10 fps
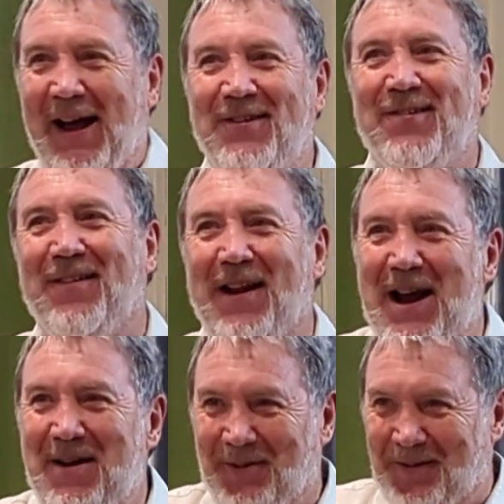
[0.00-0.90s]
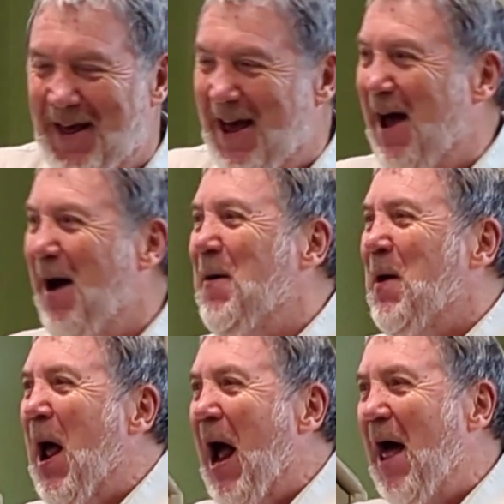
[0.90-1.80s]
as slaves
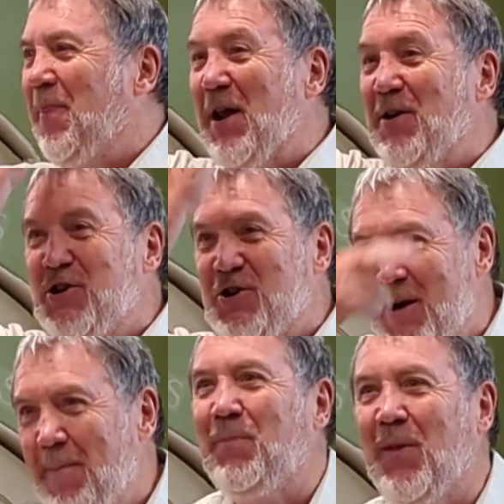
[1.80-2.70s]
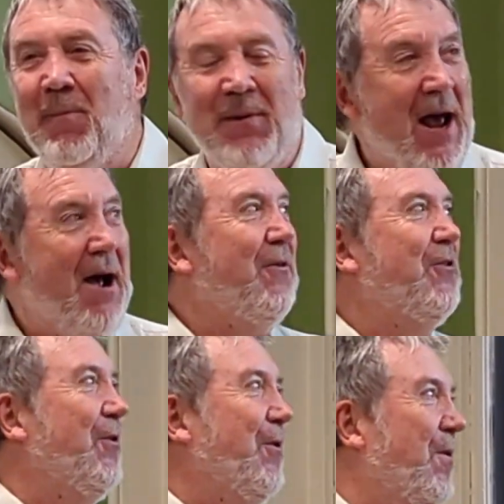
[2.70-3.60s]
there, and then shipped them
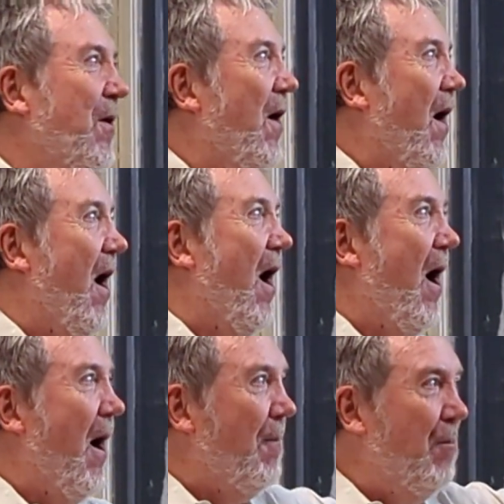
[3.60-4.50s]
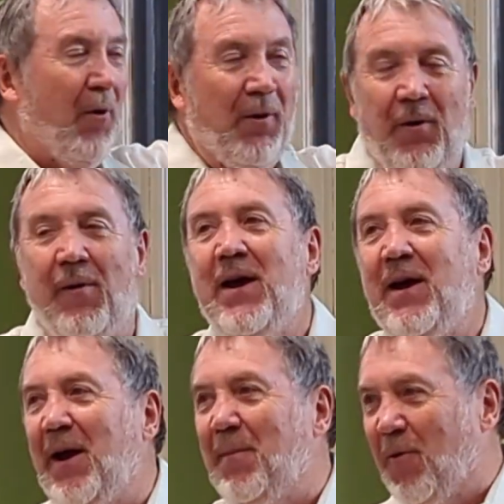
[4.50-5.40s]
down to uh, Port
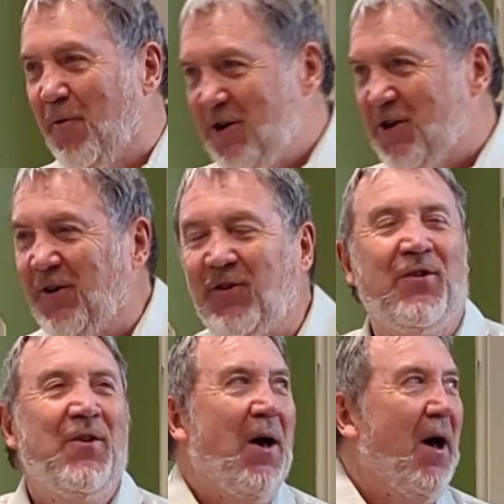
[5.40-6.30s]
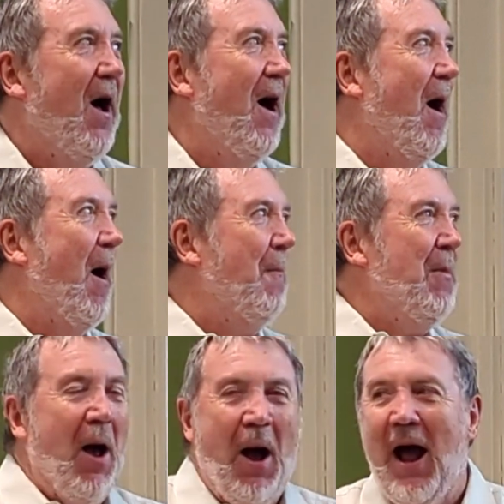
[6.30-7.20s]
Louis in Mauritius.
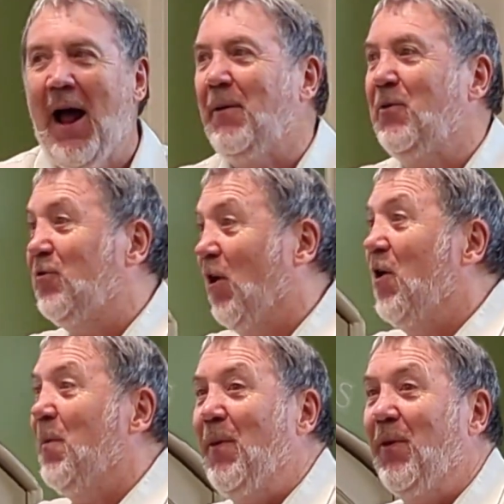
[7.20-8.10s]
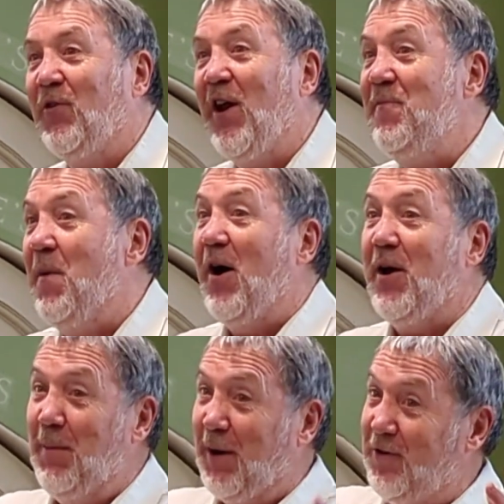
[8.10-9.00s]
Um, and sold them on the slave
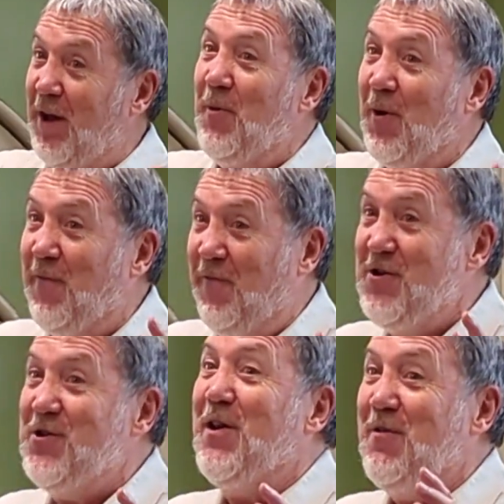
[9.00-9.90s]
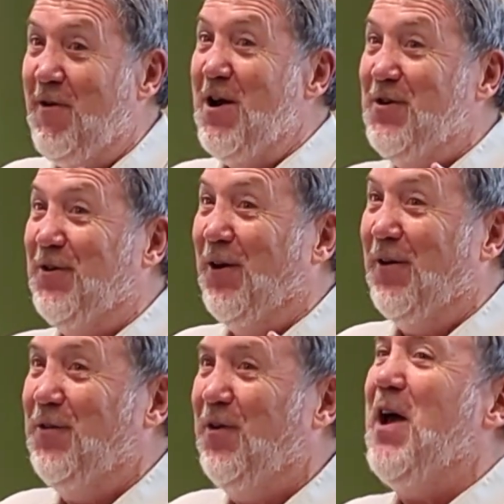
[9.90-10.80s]
market because they were officially
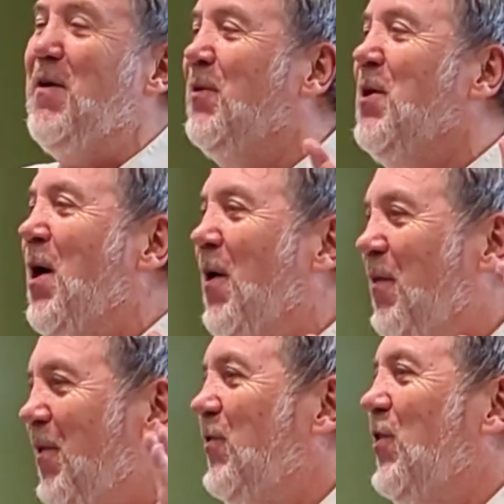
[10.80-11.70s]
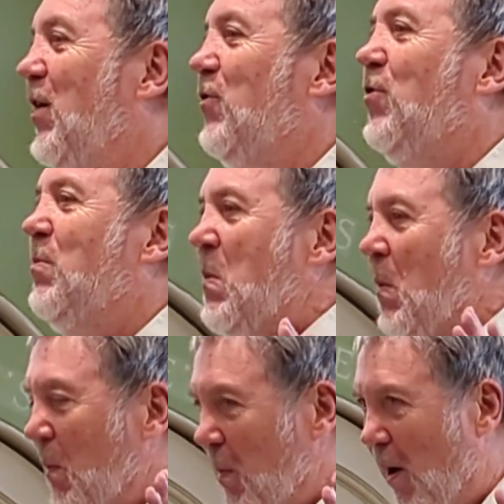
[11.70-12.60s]
registered as slaves. This is
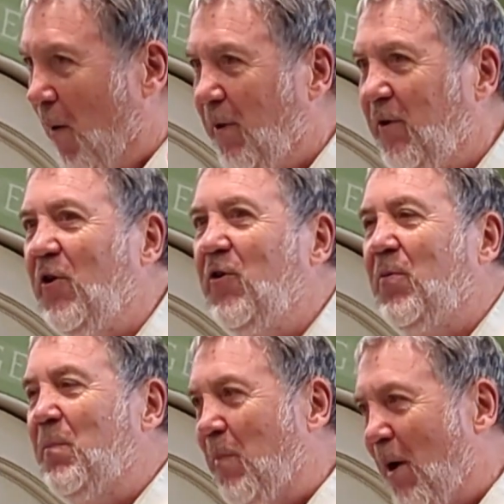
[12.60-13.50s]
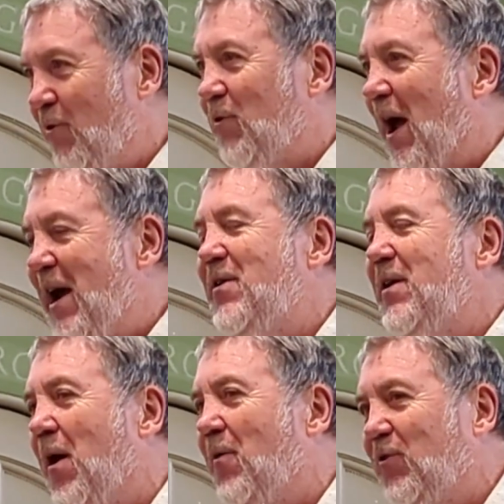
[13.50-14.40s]
you know, this is post
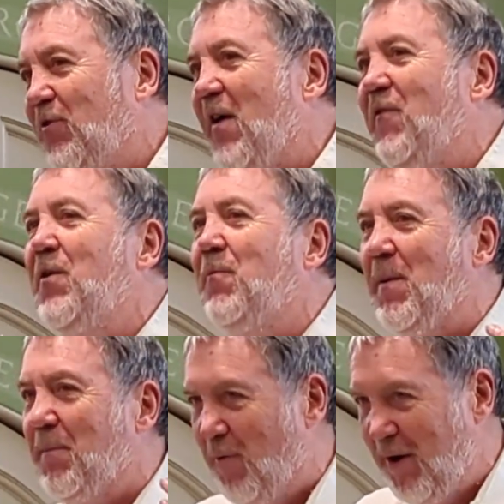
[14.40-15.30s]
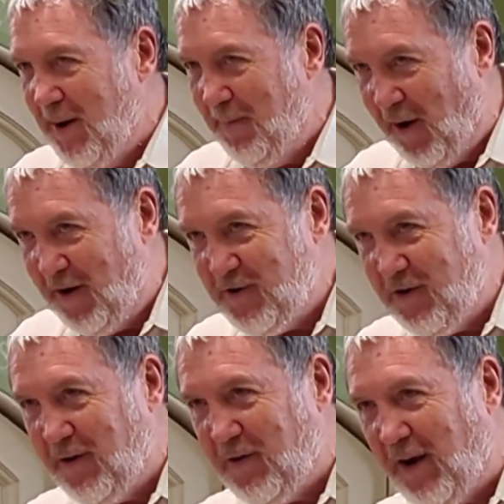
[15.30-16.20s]
1807 when Britain
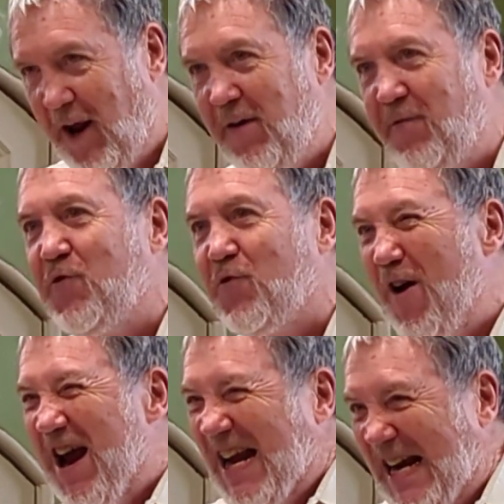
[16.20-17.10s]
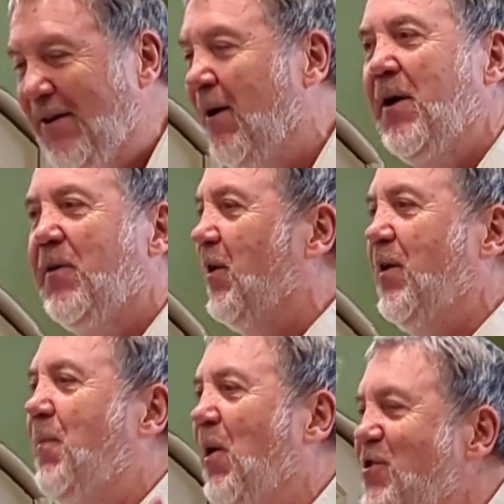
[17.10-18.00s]
abolished the slave trade,
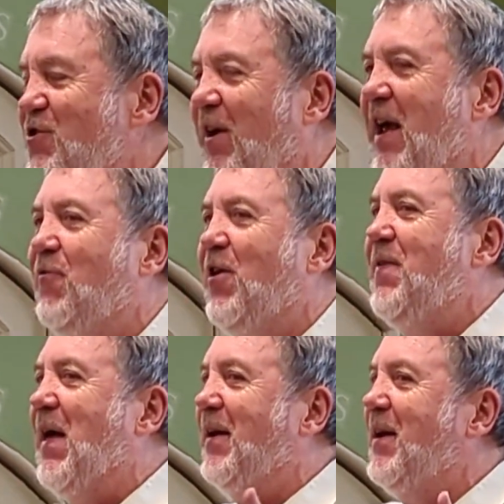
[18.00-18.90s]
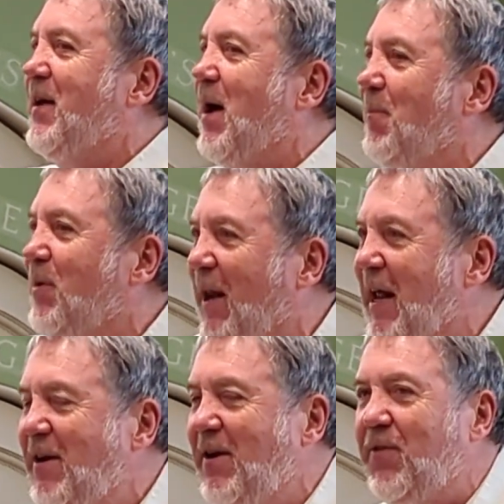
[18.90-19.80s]
didn't abolish slavery, that didn't come till
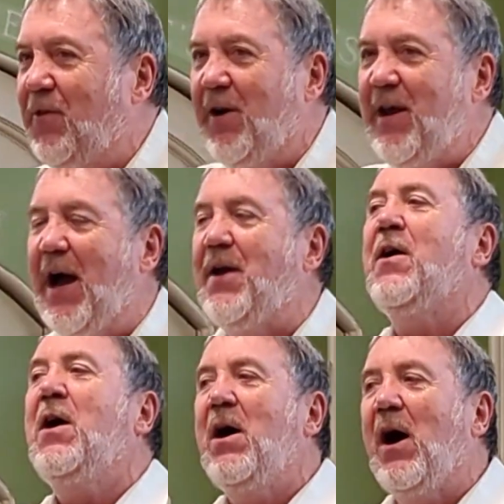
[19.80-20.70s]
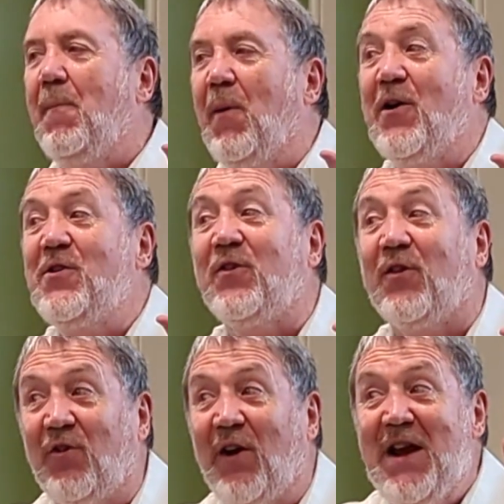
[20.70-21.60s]
1838, abolished
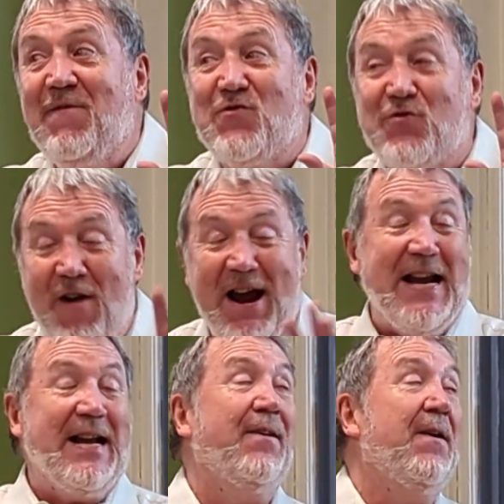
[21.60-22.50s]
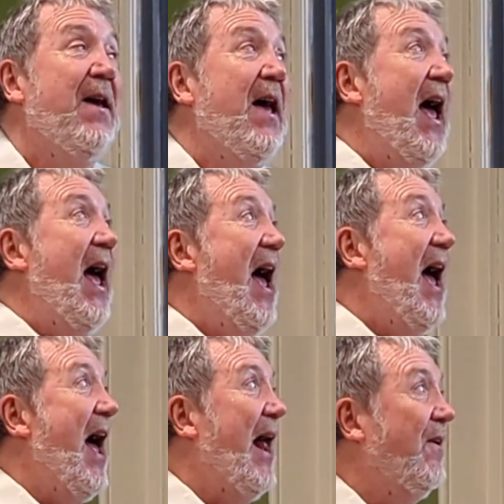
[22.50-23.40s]
the slave trade,
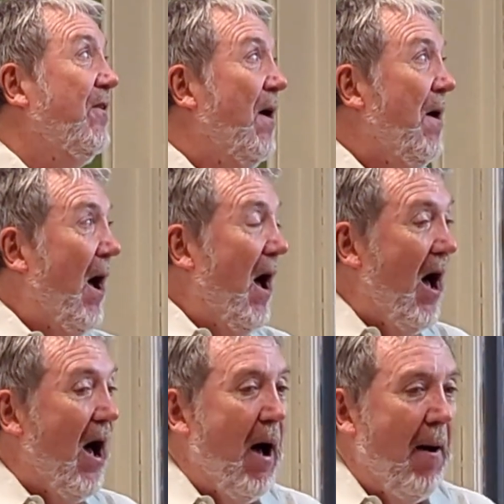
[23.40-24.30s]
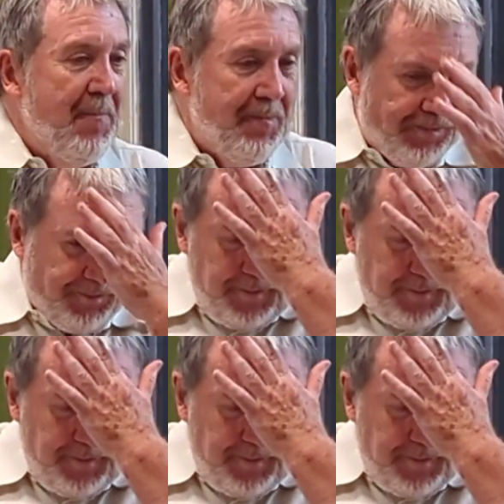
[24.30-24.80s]
and um,